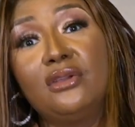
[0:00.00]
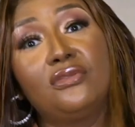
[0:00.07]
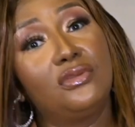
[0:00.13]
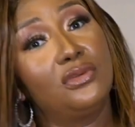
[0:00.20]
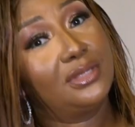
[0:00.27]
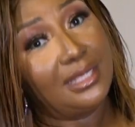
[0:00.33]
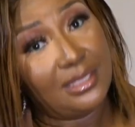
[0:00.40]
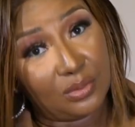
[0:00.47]

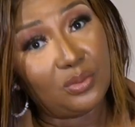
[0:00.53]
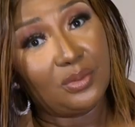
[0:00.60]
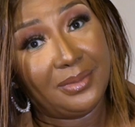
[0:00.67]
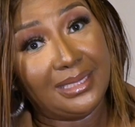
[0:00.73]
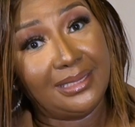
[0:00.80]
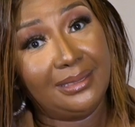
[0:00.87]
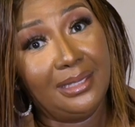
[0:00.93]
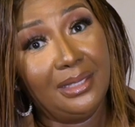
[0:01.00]
for this
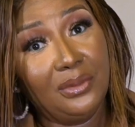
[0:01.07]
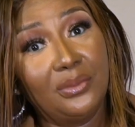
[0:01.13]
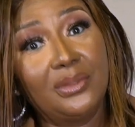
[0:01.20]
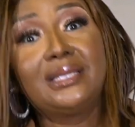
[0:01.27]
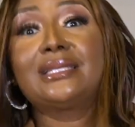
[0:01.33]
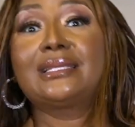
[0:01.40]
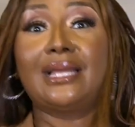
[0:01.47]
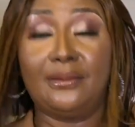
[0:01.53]
woman
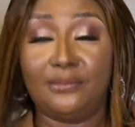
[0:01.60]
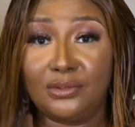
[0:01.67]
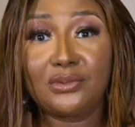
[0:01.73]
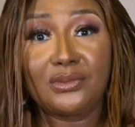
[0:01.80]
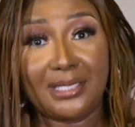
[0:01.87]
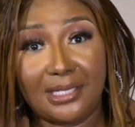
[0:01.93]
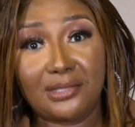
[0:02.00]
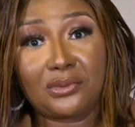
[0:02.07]
when it comes
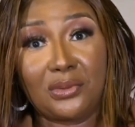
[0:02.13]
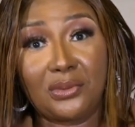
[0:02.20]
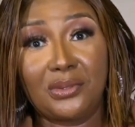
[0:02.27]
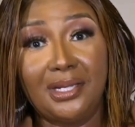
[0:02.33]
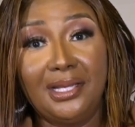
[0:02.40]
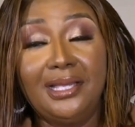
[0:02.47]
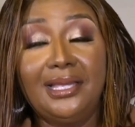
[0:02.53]
to SASCOC